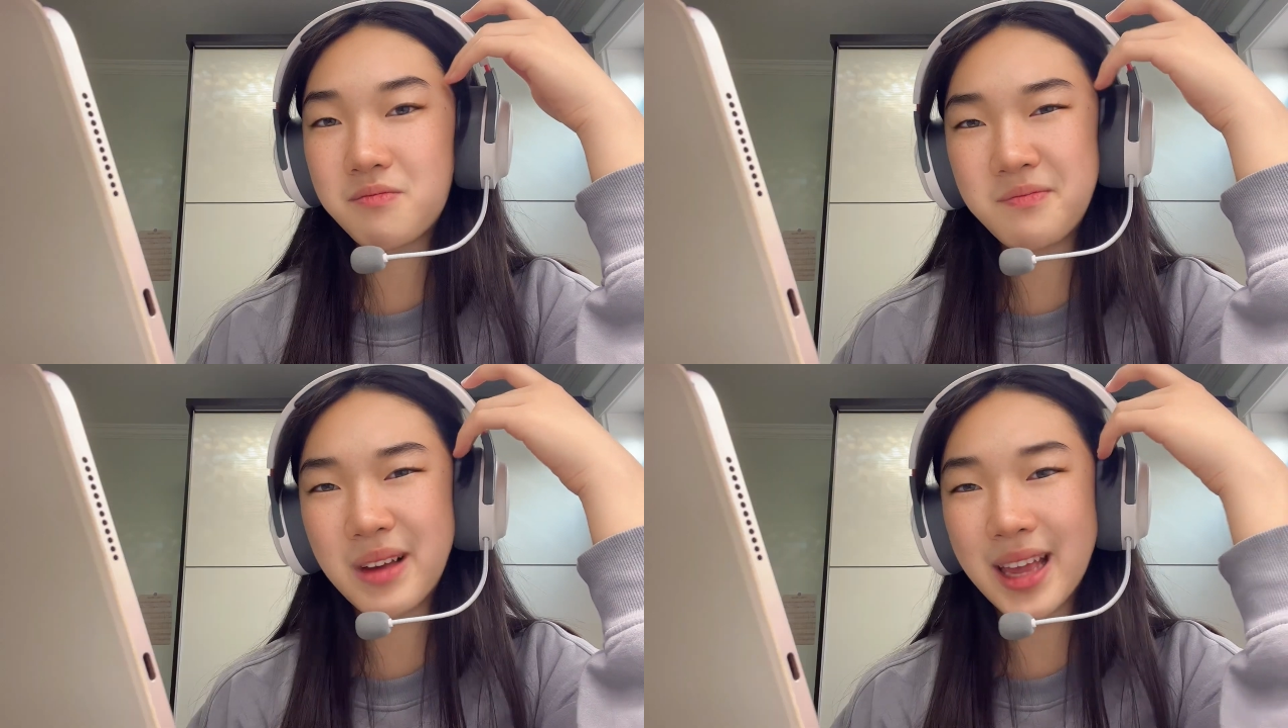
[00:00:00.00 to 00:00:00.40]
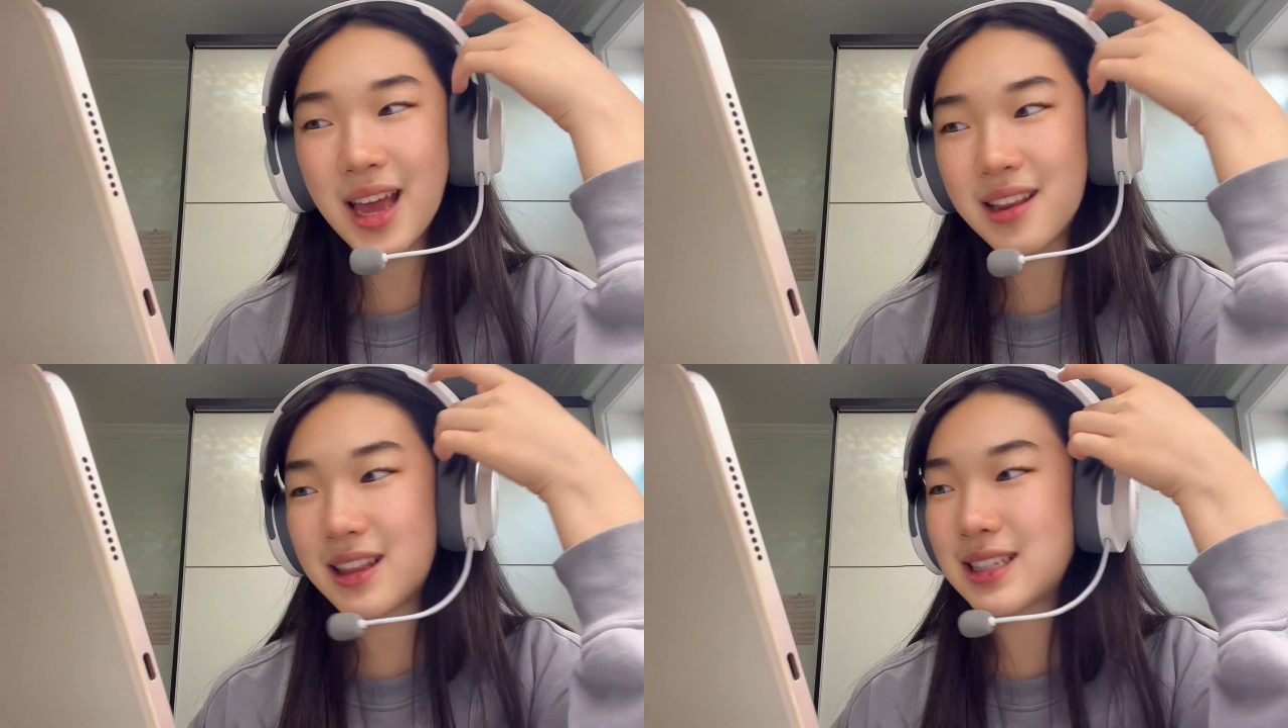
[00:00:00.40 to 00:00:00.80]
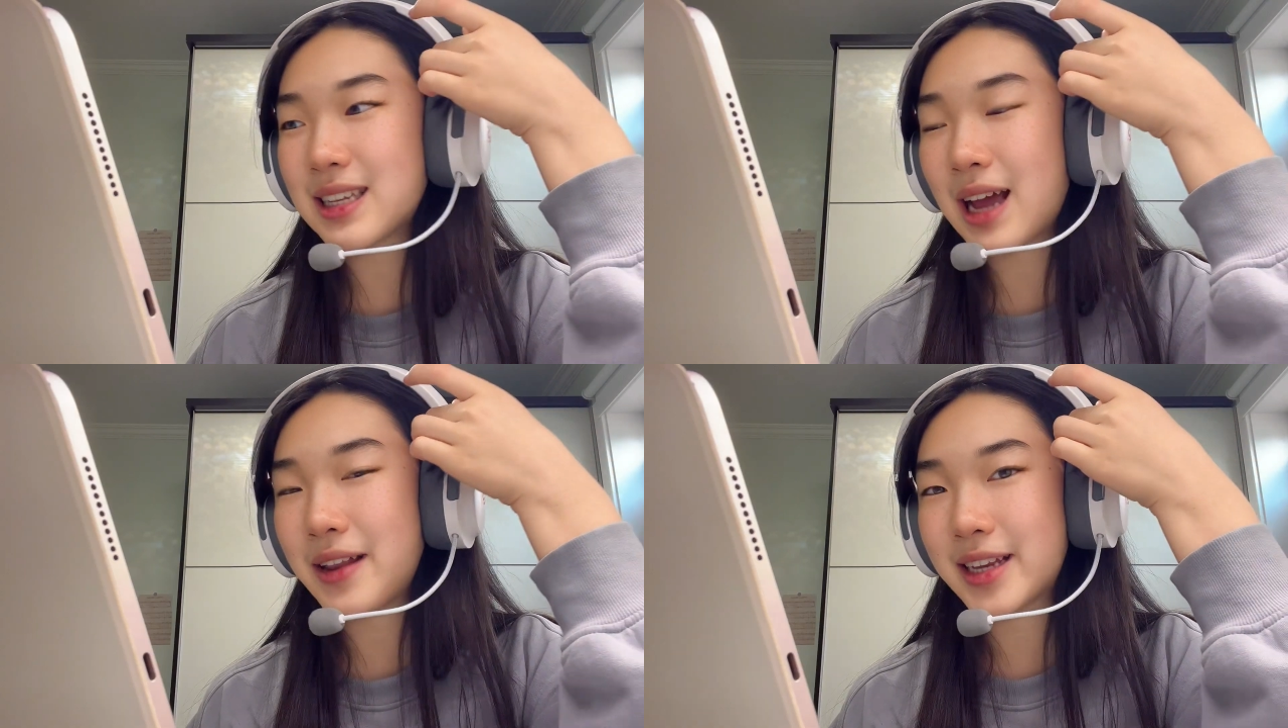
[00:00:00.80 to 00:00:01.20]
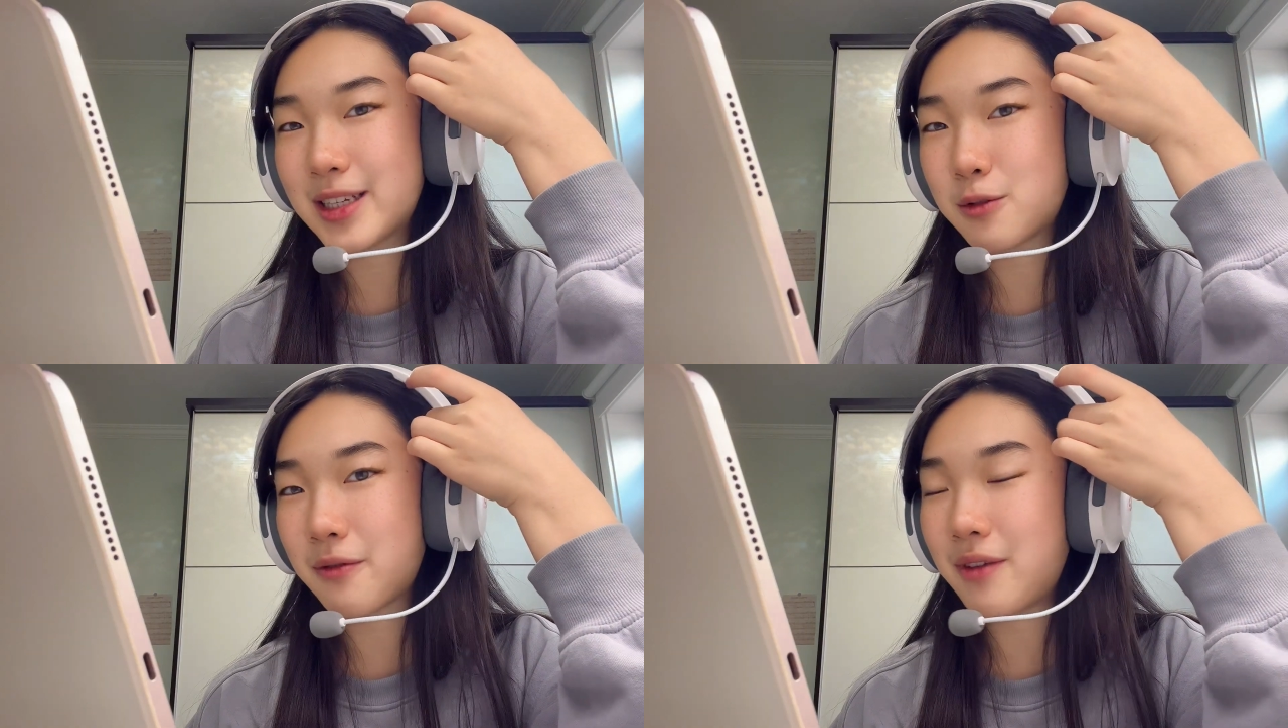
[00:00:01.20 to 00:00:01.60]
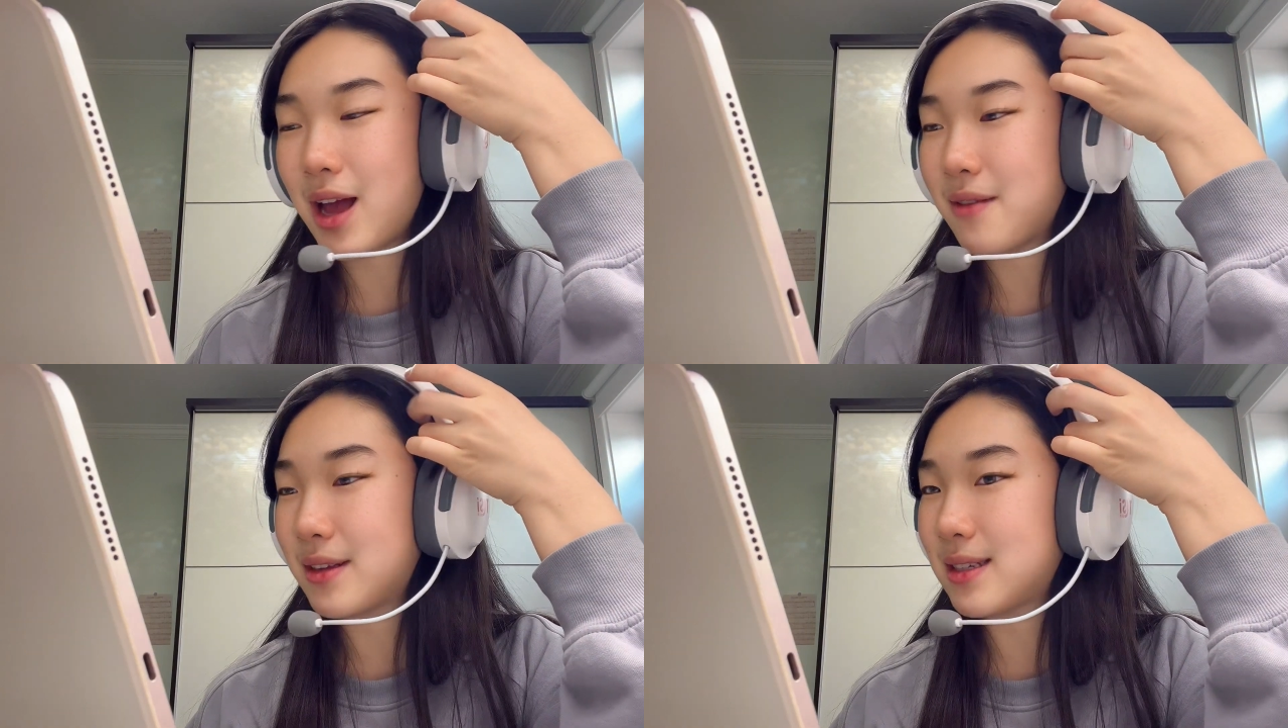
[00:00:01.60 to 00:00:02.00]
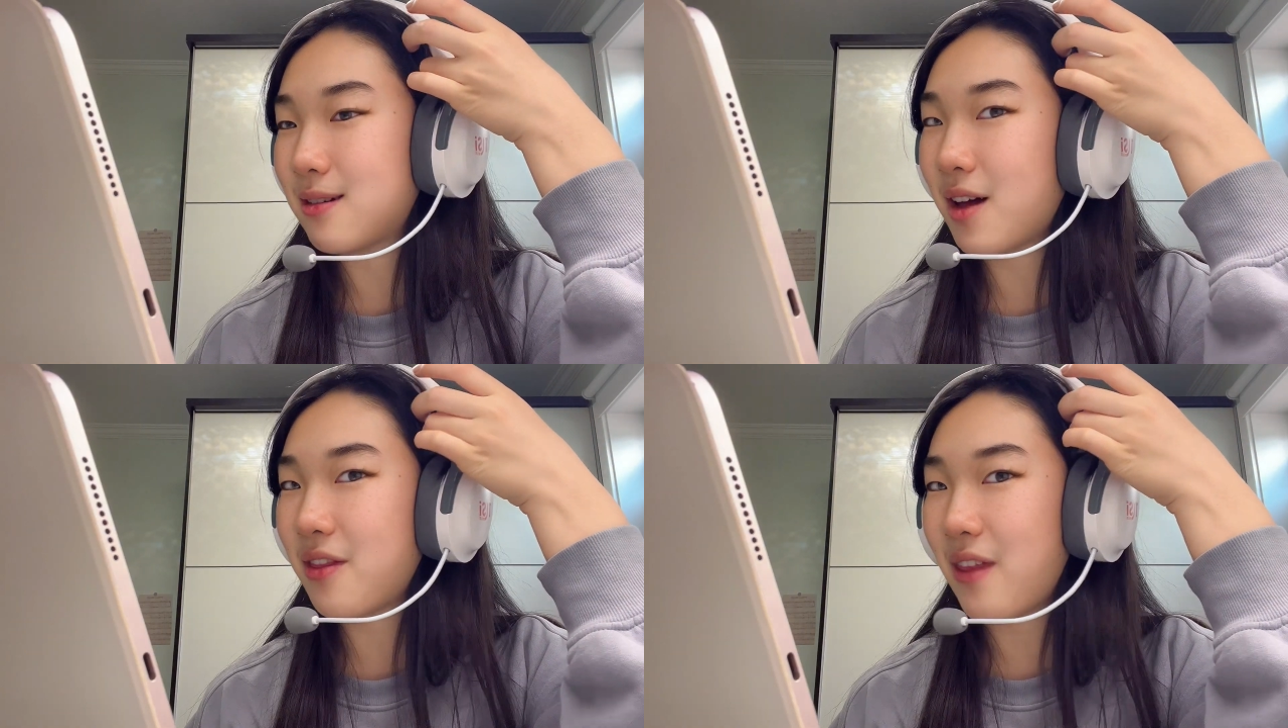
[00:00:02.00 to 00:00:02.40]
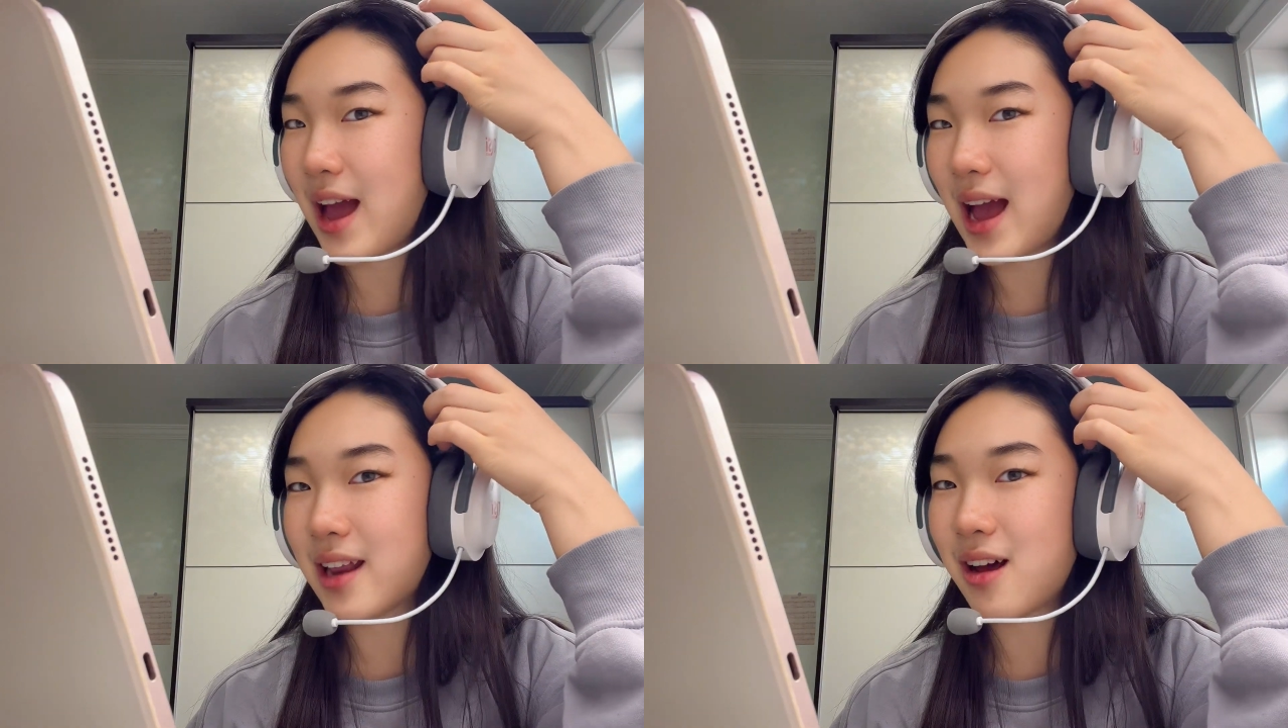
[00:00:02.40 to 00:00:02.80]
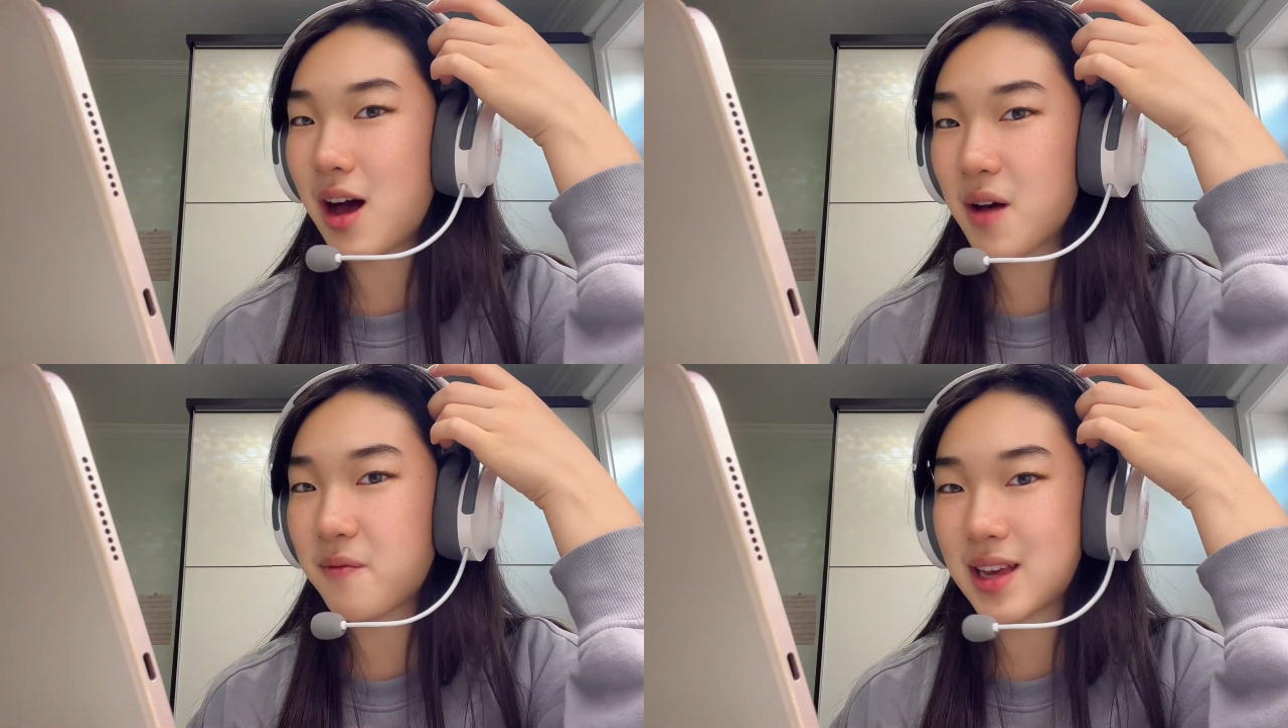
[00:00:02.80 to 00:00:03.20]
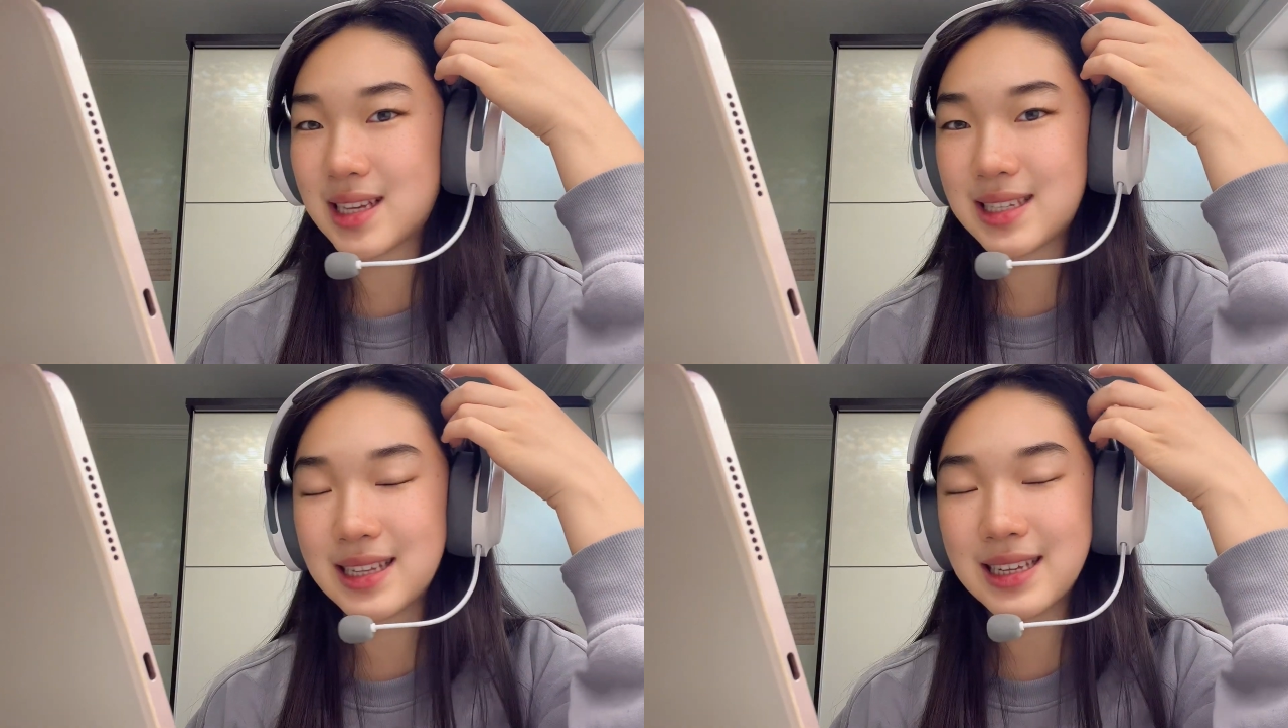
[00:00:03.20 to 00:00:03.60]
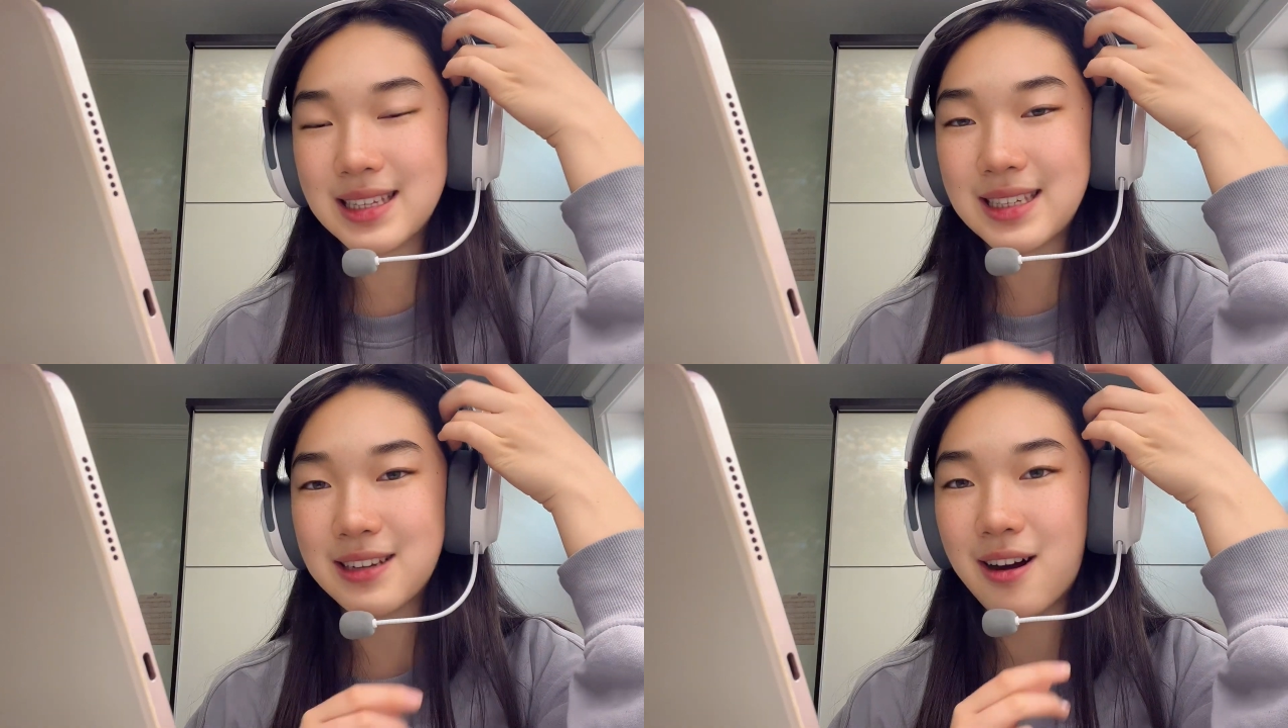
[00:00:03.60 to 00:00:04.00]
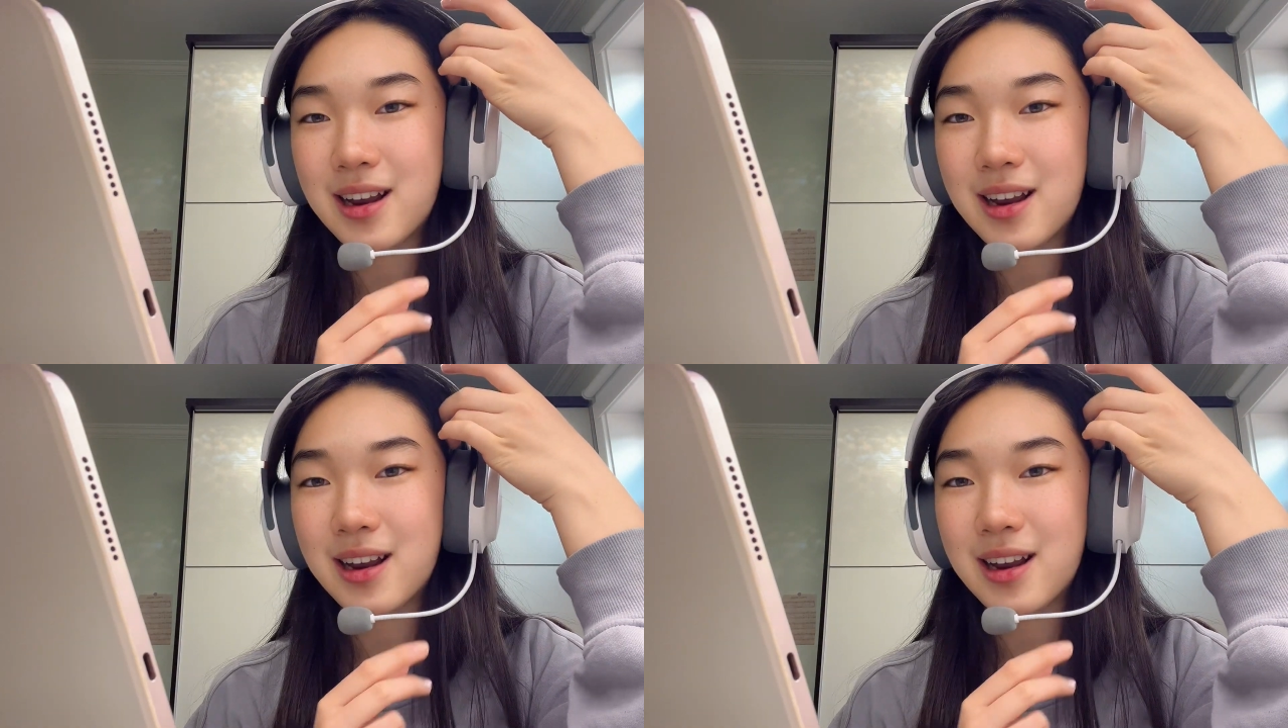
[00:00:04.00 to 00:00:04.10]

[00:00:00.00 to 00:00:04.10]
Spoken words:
again, this is kind of like District 5. It's not that obvious and it's not a